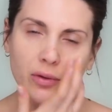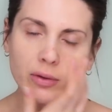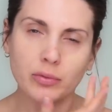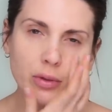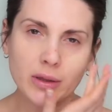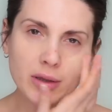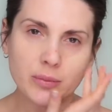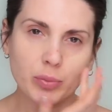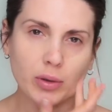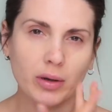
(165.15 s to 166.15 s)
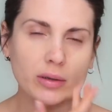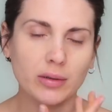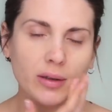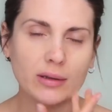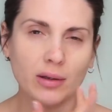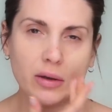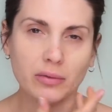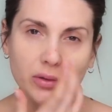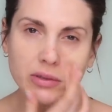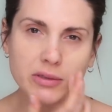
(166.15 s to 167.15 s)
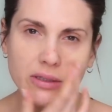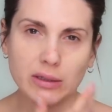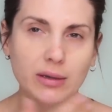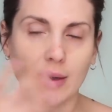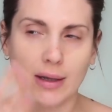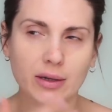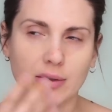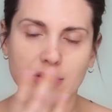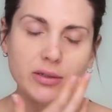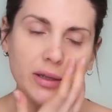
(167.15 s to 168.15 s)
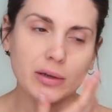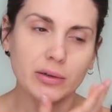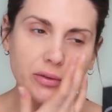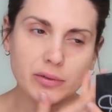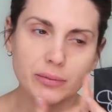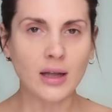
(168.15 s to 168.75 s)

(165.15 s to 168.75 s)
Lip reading: a really good product that covers than layers and layers.